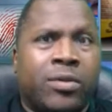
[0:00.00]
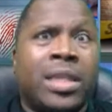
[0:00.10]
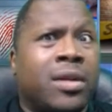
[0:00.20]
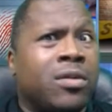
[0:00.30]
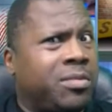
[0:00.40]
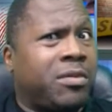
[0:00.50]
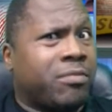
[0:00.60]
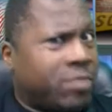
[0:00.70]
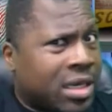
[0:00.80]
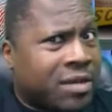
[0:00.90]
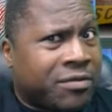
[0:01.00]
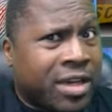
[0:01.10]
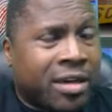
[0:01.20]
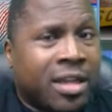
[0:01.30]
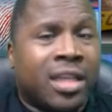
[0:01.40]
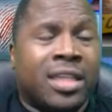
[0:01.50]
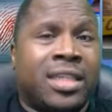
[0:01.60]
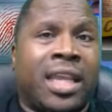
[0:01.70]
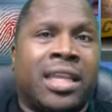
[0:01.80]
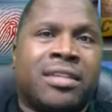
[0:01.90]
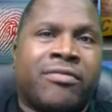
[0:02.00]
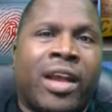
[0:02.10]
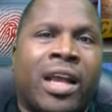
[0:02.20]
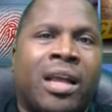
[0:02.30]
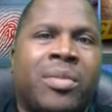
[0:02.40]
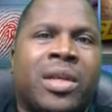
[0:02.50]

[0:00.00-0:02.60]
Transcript: Really don't give a fuck if their day is fine.